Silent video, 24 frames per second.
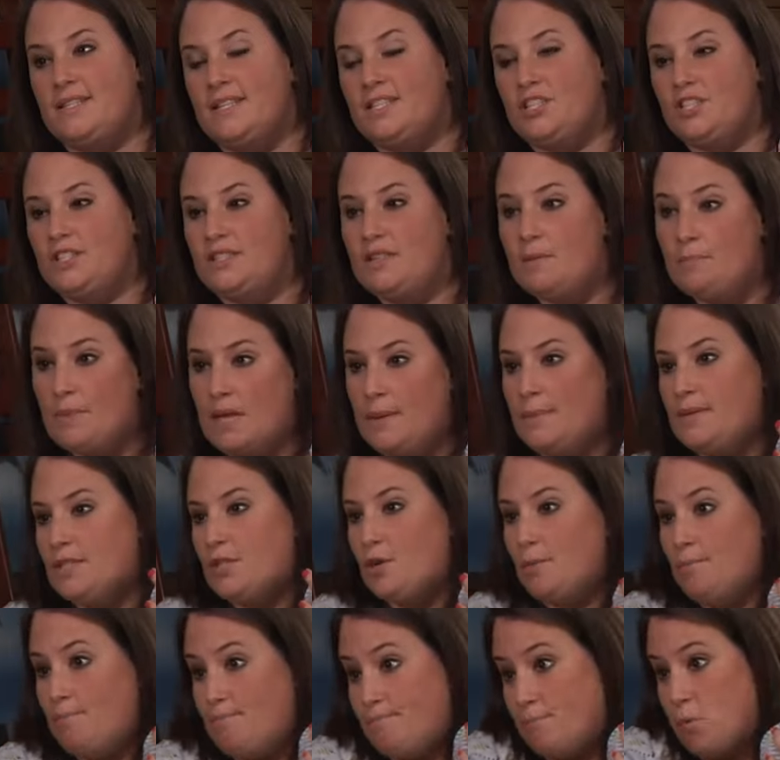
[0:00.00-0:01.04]
It's just that babies
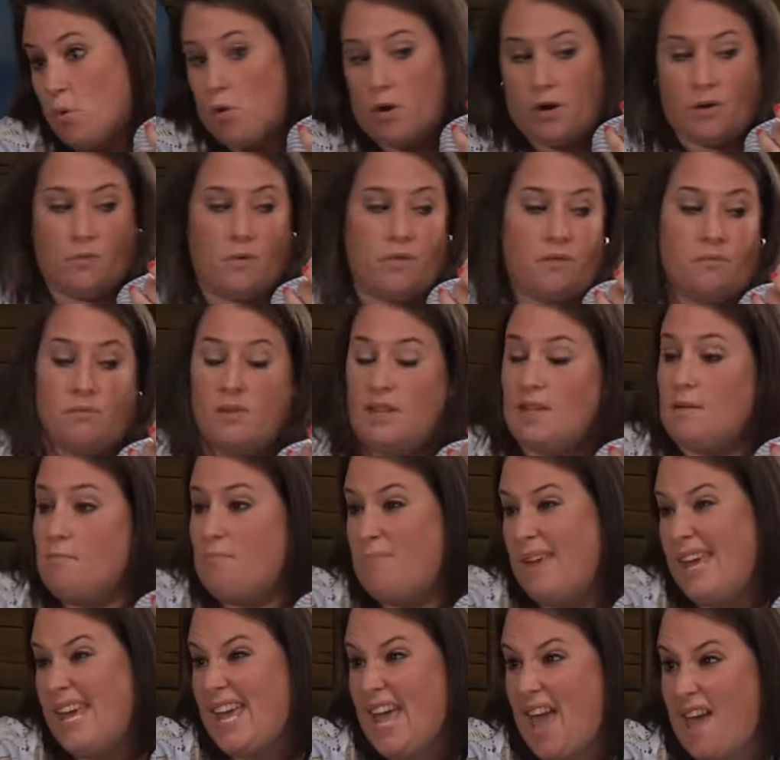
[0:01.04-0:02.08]
are born with really
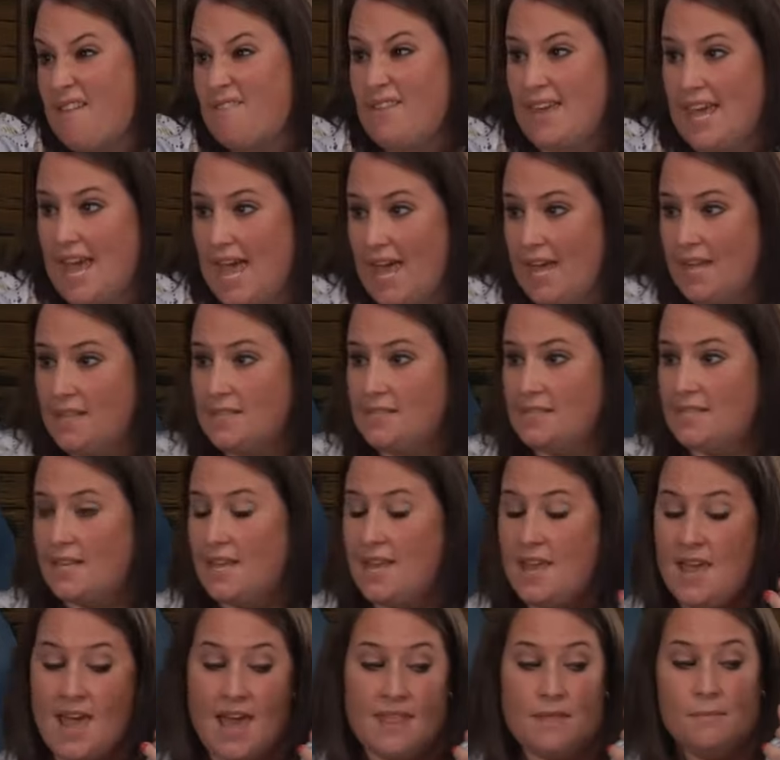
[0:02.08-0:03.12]
big, heavy heads,
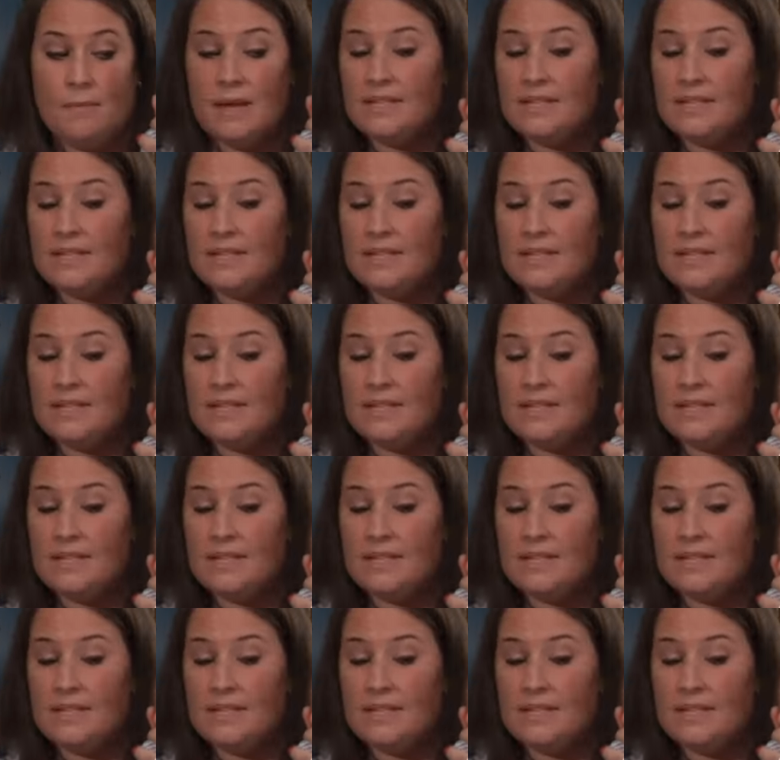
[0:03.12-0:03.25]
and the